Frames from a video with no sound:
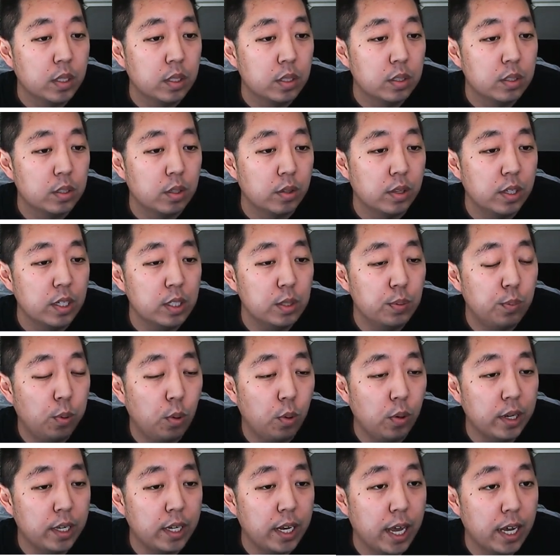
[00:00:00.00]
So this
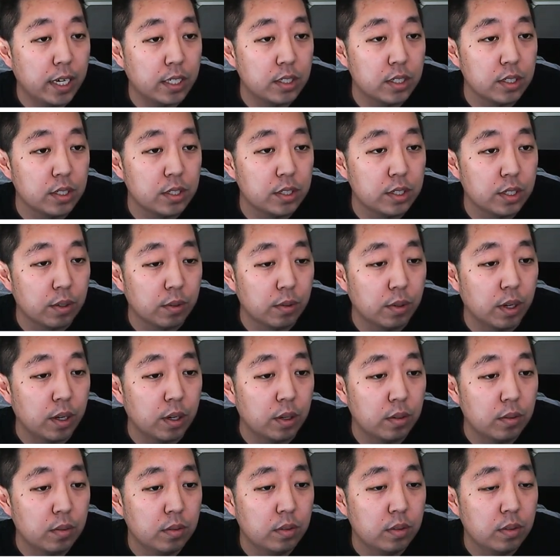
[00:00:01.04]
point x is
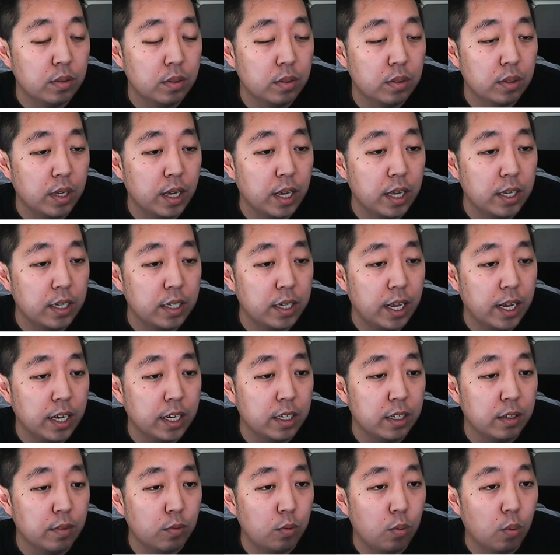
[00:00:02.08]
0 and
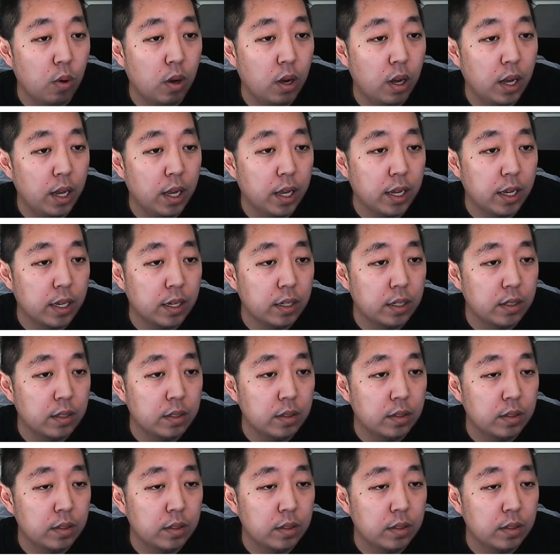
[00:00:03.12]
negative y